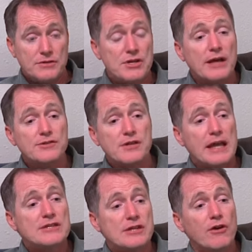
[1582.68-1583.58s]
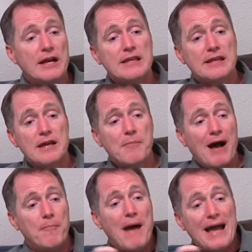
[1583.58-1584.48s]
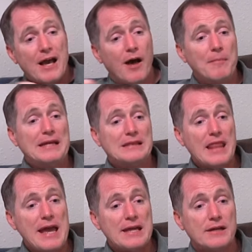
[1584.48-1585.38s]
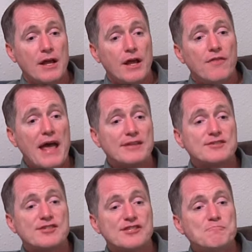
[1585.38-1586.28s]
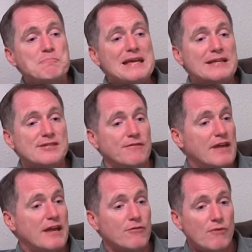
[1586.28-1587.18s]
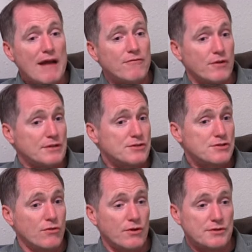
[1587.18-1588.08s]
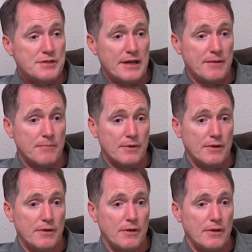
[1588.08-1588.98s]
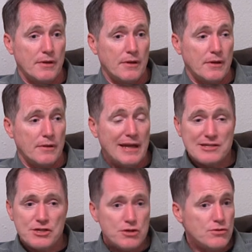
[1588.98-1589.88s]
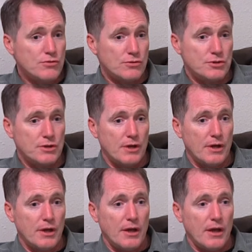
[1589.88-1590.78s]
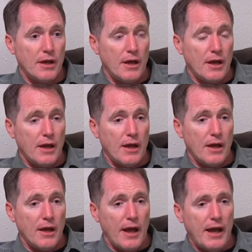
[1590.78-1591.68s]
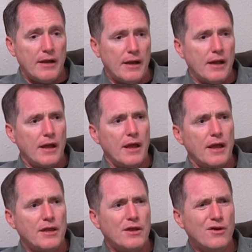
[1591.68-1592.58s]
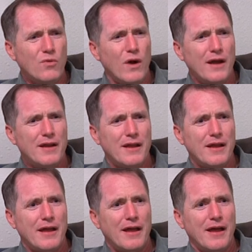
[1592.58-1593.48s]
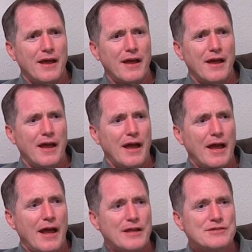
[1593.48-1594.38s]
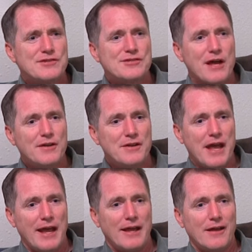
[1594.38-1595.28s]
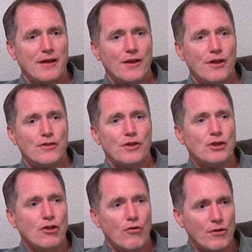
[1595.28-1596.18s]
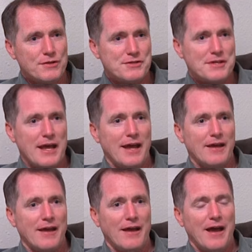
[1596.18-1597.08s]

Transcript: Does, is there anything about my coming late that speaks of irreverence towards Him? That's huge. And you know what? Sunday, the Lord's Day,